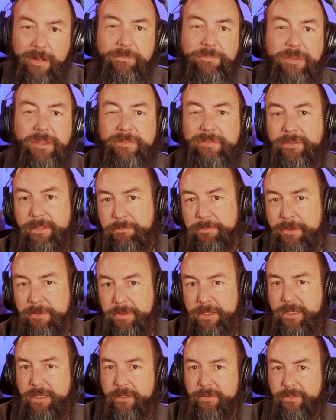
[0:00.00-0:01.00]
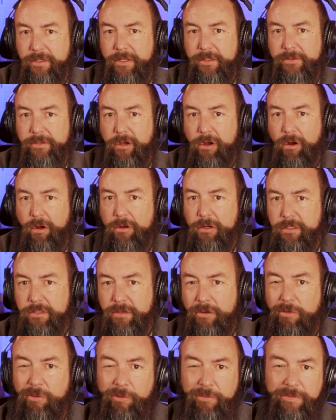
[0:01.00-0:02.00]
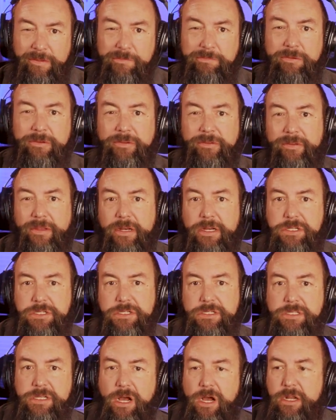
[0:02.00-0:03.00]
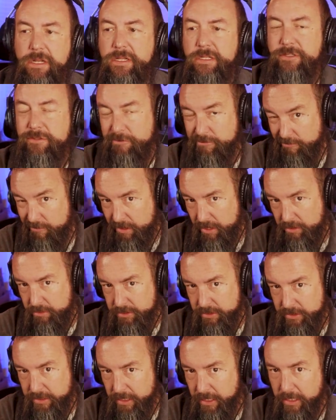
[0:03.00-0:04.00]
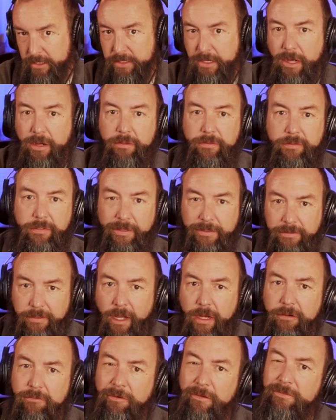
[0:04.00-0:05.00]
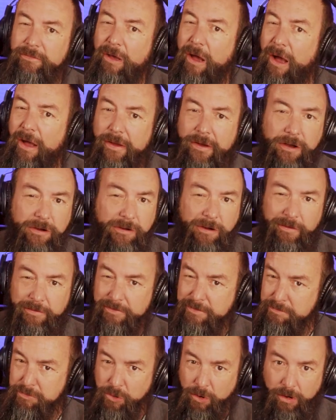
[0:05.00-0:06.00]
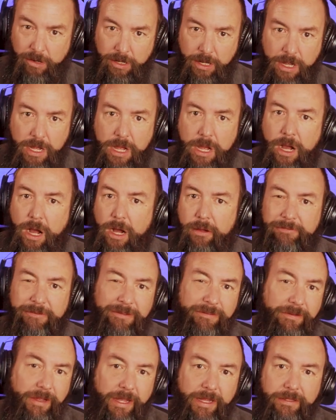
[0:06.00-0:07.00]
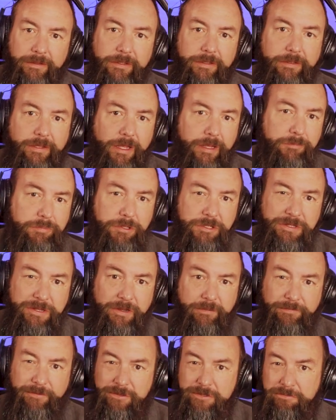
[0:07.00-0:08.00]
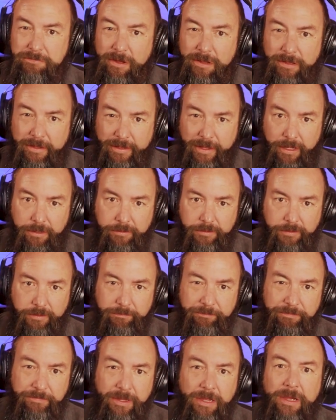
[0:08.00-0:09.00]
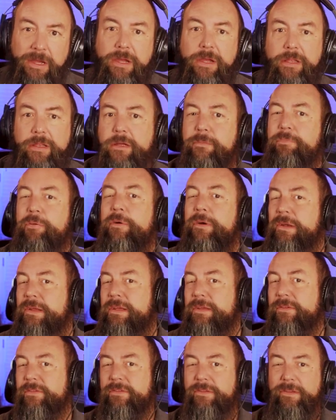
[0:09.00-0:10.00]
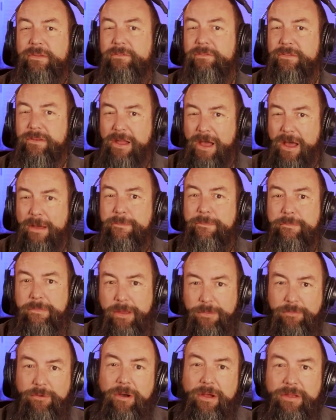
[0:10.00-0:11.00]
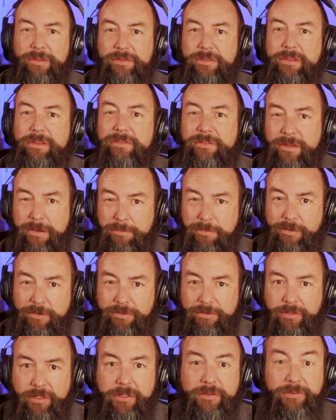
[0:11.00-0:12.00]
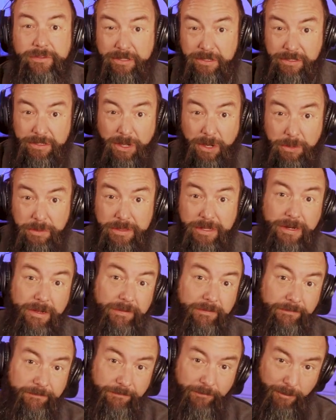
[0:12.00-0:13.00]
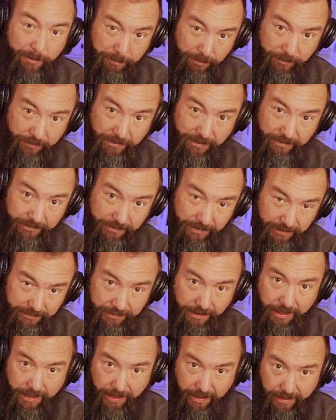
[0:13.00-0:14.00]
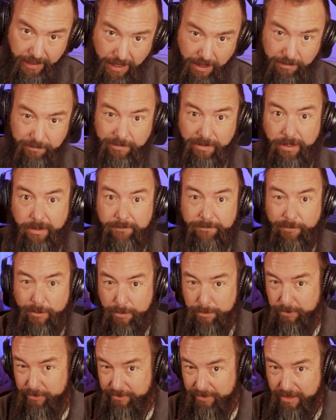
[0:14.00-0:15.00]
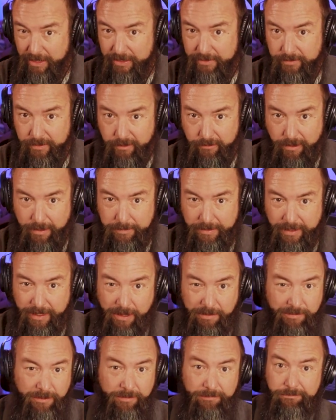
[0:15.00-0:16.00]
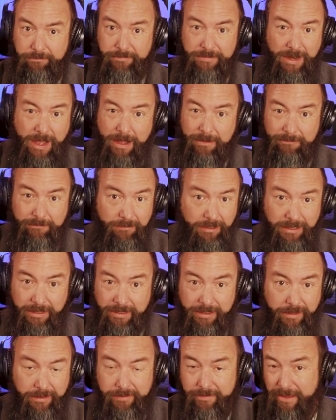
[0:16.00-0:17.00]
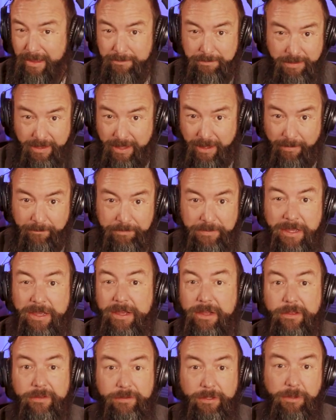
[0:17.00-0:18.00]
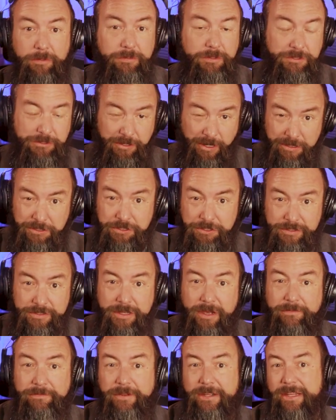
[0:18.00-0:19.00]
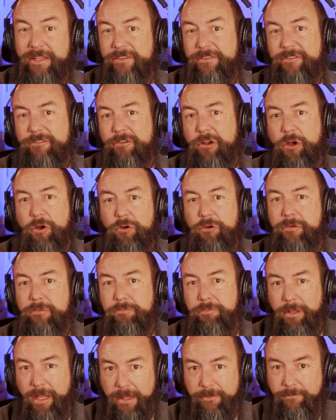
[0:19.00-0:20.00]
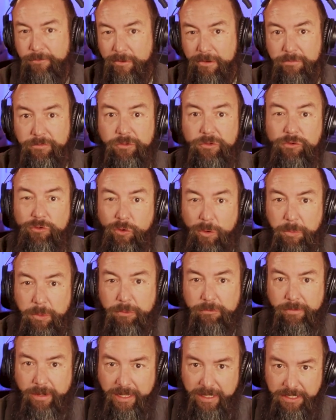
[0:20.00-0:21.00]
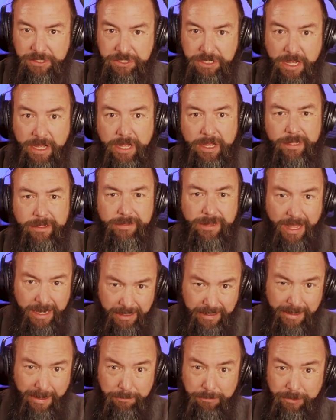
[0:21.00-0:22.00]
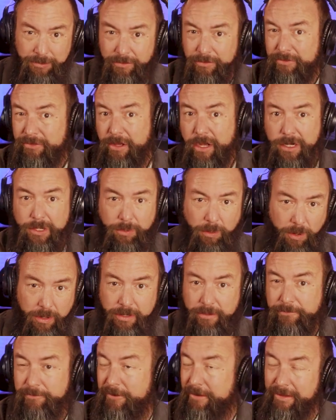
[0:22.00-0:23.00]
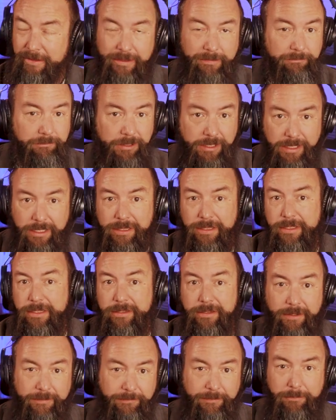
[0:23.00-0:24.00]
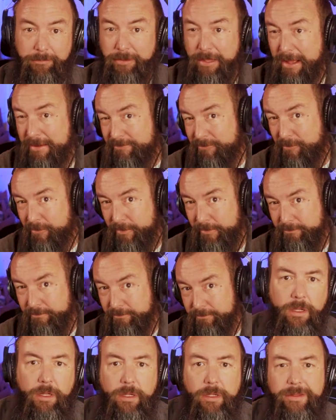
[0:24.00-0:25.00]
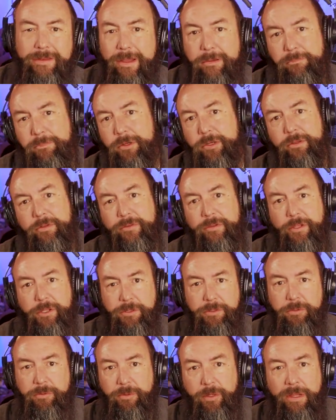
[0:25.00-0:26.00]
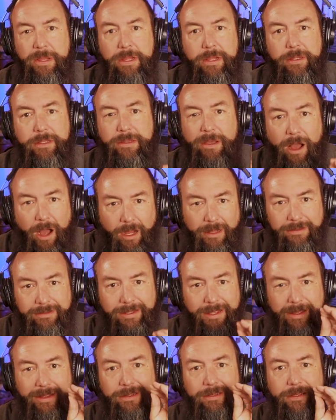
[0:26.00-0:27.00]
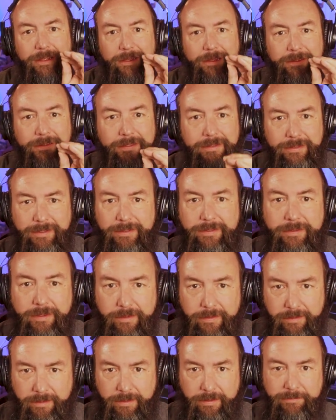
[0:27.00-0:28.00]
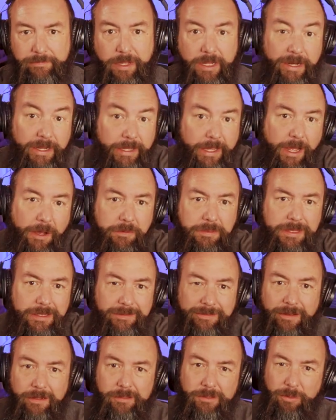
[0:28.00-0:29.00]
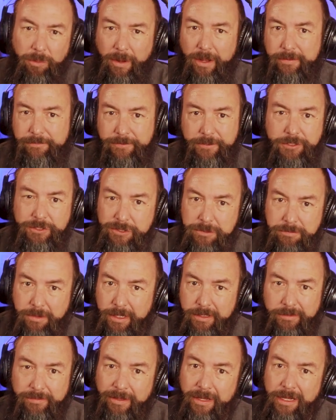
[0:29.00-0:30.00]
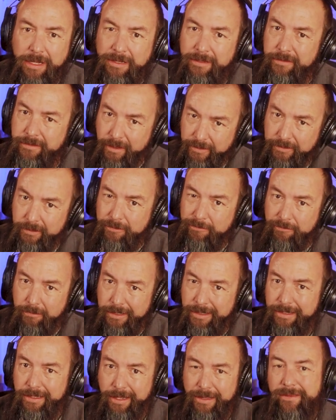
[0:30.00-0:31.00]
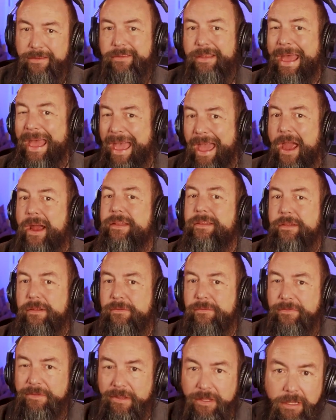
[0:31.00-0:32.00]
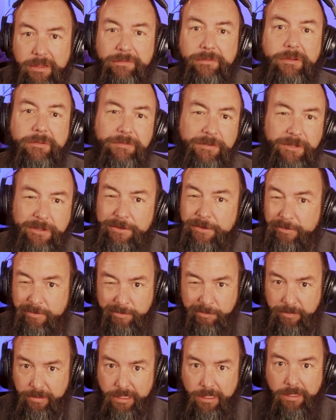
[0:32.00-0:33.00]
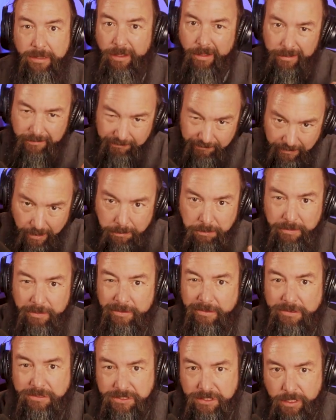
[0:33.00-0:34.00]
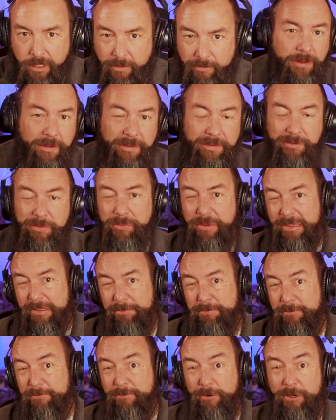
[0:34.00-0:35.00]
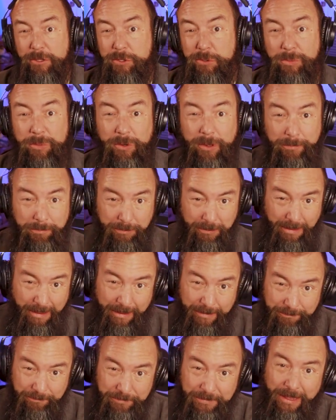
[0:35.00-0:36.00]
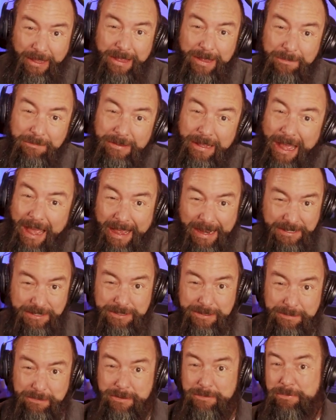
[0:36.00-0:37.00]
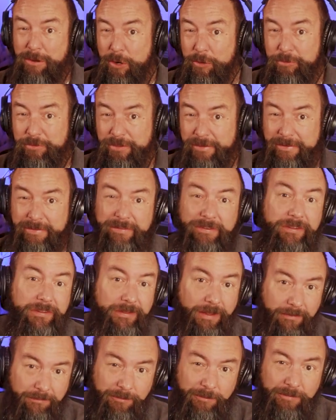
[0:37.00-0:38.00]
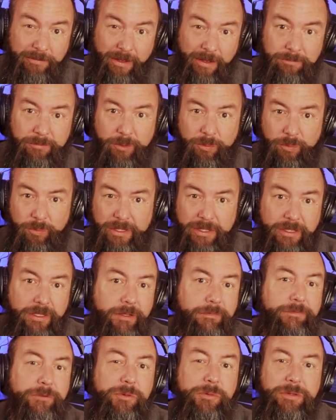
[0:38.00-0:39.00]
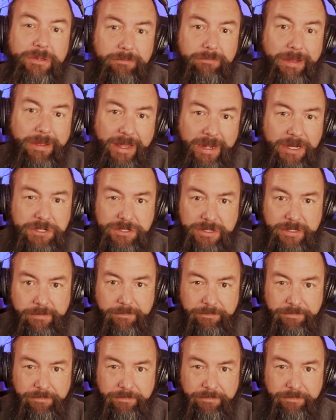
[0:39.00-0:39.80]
This is simply because it gets harder to hold that percentage as the audience grows. Now, TikTok runs higher across the board, often 8 to 10% for small accounts. The point is to not memorize these numbers. It's to know that a 4% TikTok account and a 4% Instagram account are not really the same thing. So judge yourself against your own platform's normal range, not a number you saw quoted for a completely different platform. Number 2, content consistency. An account that's gone quiet for 2 months doesn't read as active, even if it used to be a couple of years ago. In the weeks before you apply, aim to actually be posting several times a week if you can manage it.